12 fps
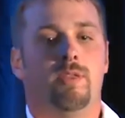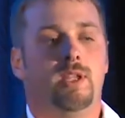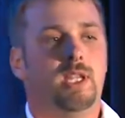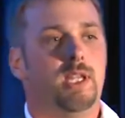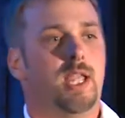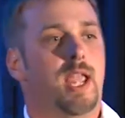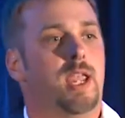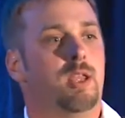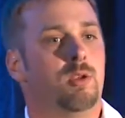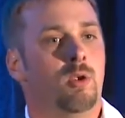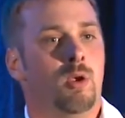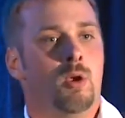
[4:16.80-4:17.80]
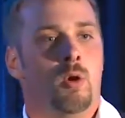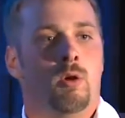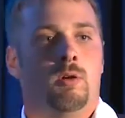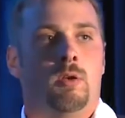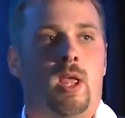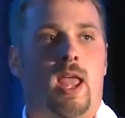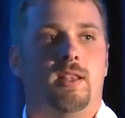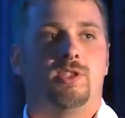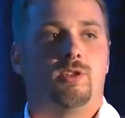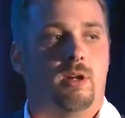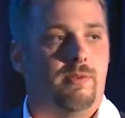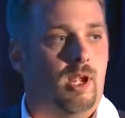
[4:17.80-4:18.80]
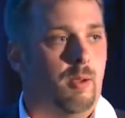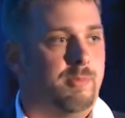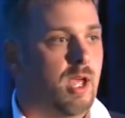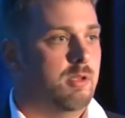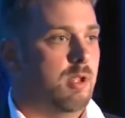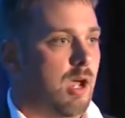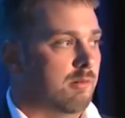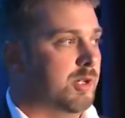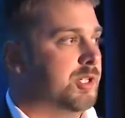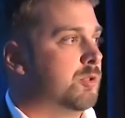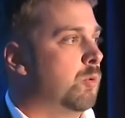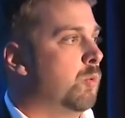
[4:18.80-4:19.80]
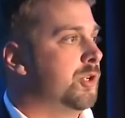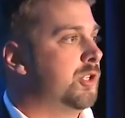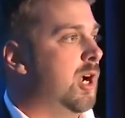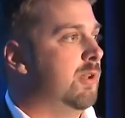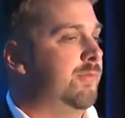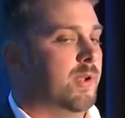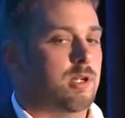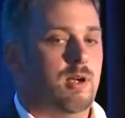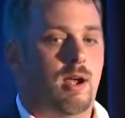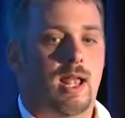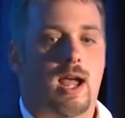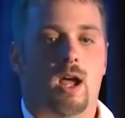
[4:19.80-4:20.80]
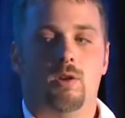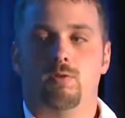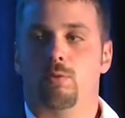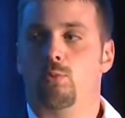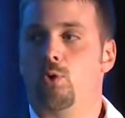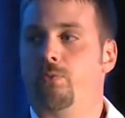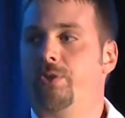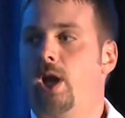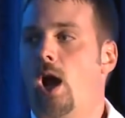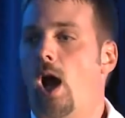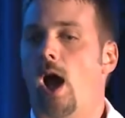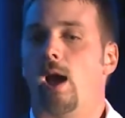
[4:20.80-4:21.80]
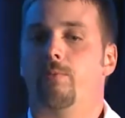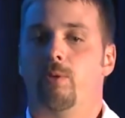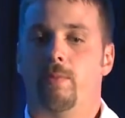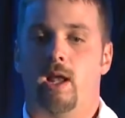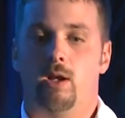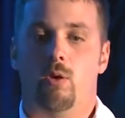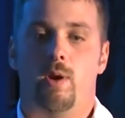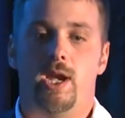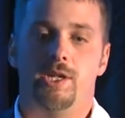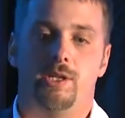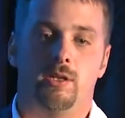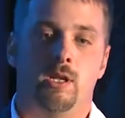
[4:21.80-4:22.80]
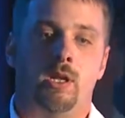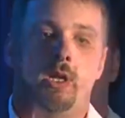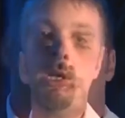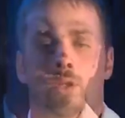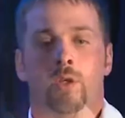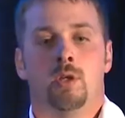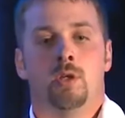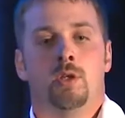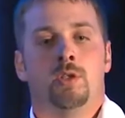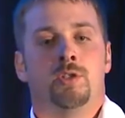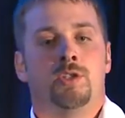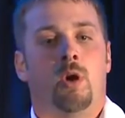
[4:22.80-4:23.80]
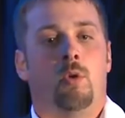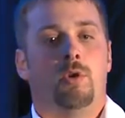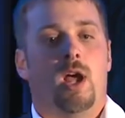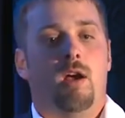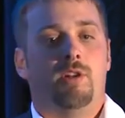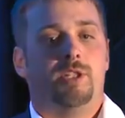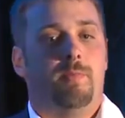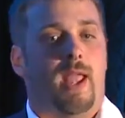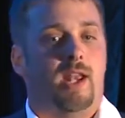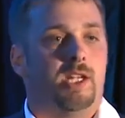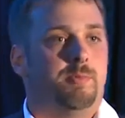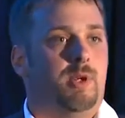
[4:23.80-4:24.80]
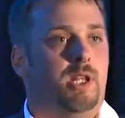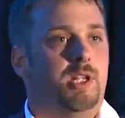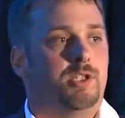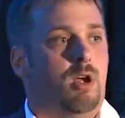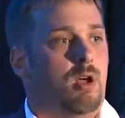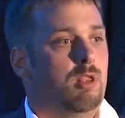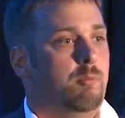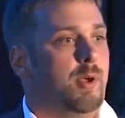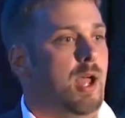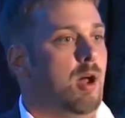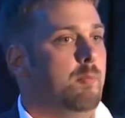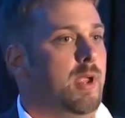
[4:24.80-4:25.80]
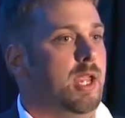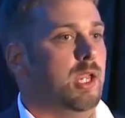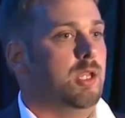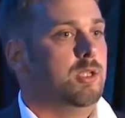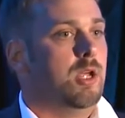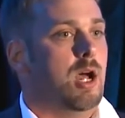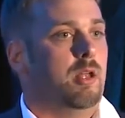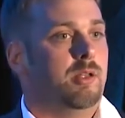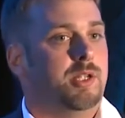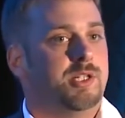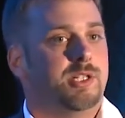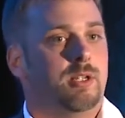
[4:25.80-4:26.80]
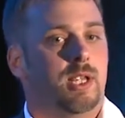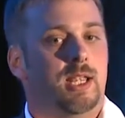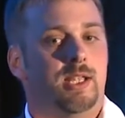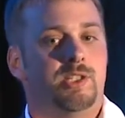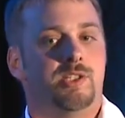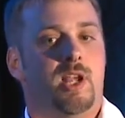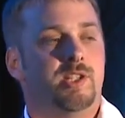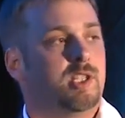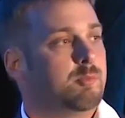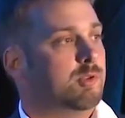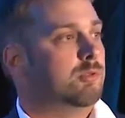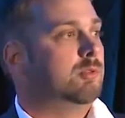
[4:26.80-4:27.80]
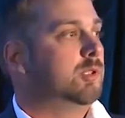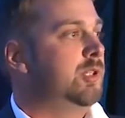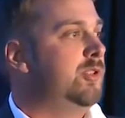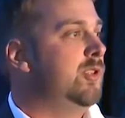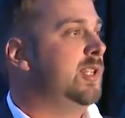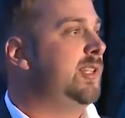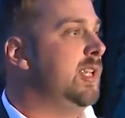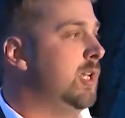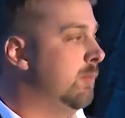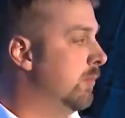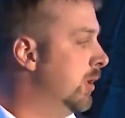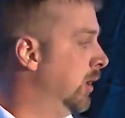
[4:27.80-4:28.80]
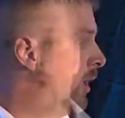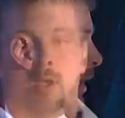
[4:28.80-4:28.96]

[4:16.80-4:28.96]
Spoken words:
with eGain and serving up that knowledge, we're trying to figure out how to remove time from that equation. So knowledge management, it is all about making knowledge accessible to the team.